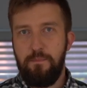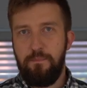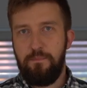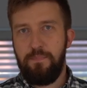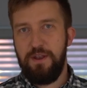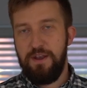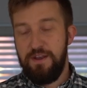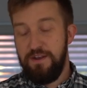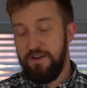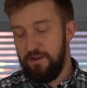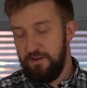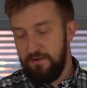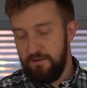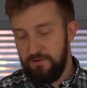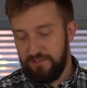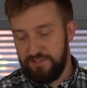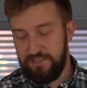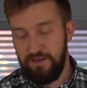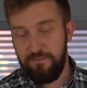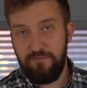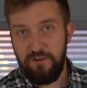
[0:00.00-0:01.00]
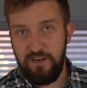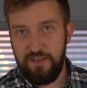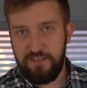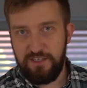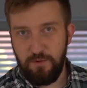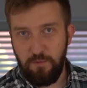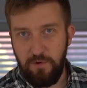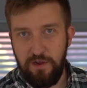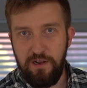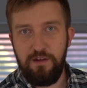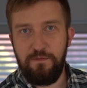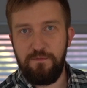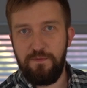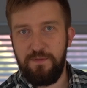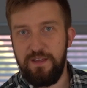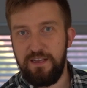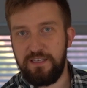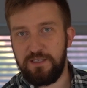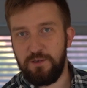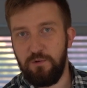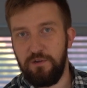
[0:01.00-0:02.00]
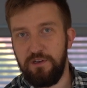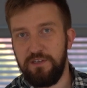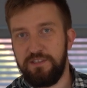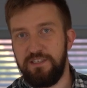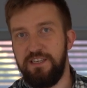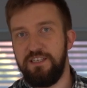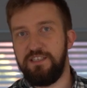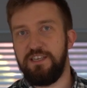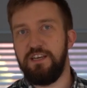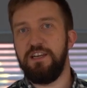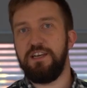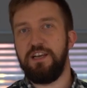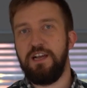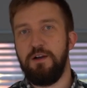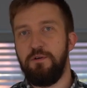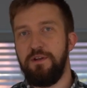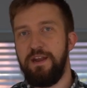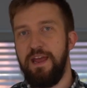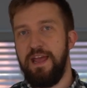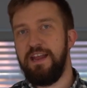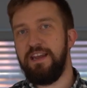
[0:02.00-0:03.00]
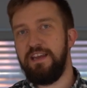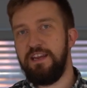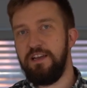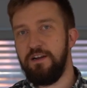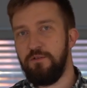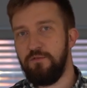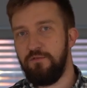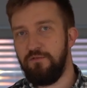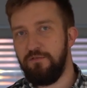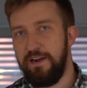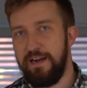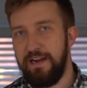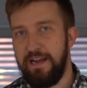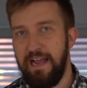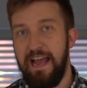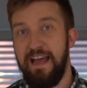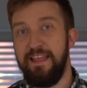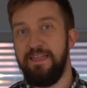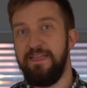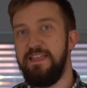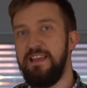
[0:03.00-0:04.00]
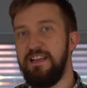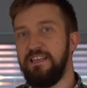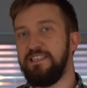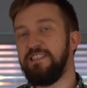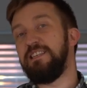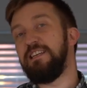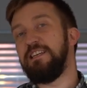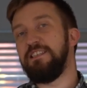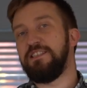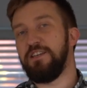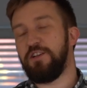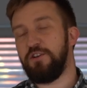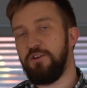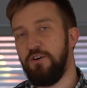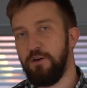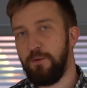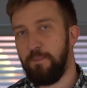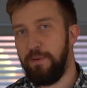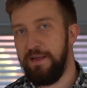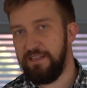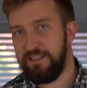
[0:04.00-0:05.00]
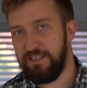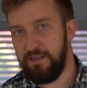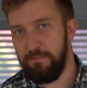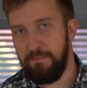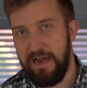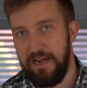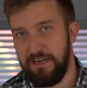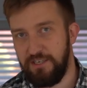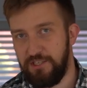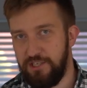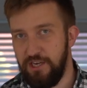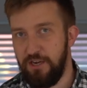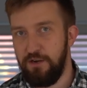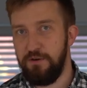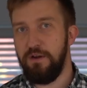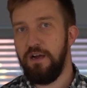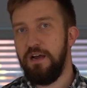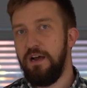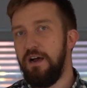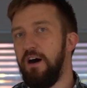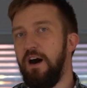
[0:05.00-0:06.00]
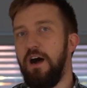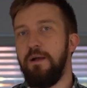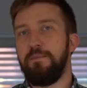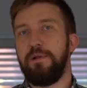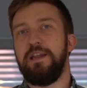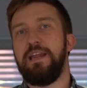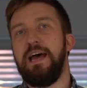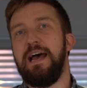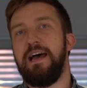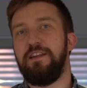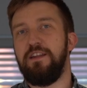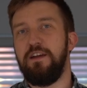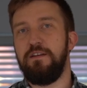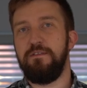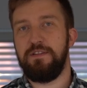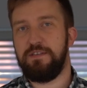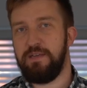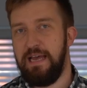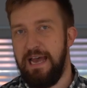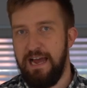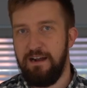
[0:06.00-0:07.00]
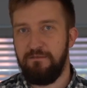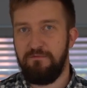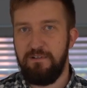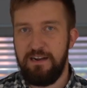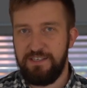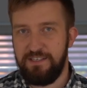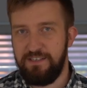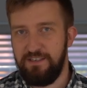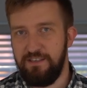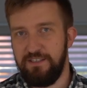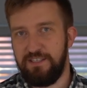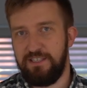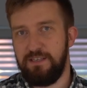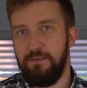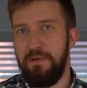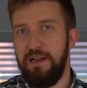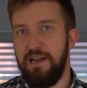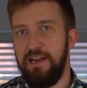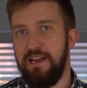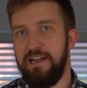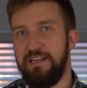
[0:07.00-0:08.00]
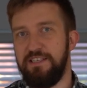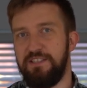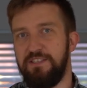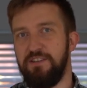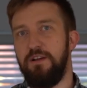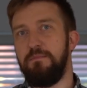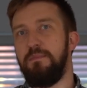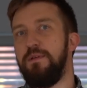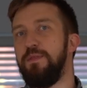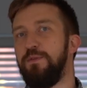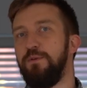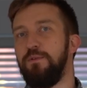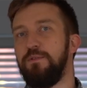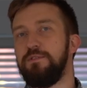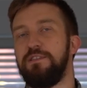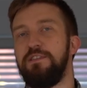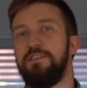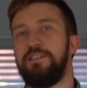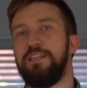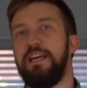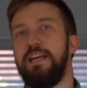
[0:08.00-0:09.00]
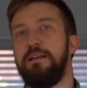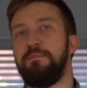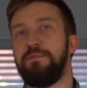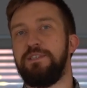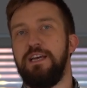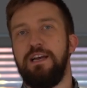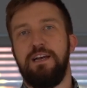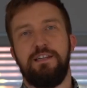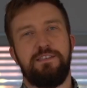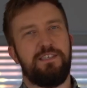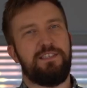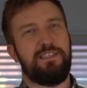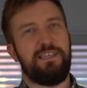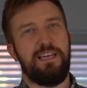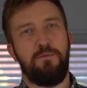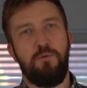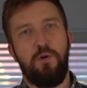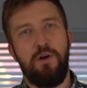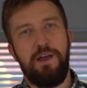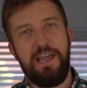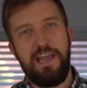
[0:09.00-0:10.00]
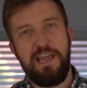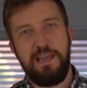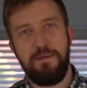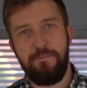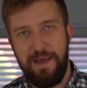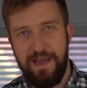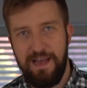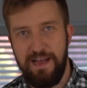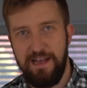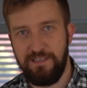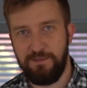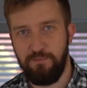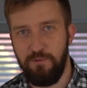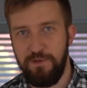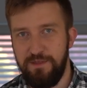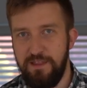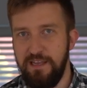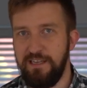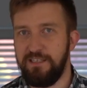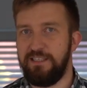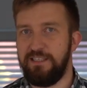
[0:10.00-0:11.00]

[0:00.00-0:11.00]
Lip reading: But no sim racing wheel of this quality is going to go on any old rig, and this needs a cockpit to match. So I'm going to hand over to our resident sommelier, Simon Thornton James, to see what he pairs with this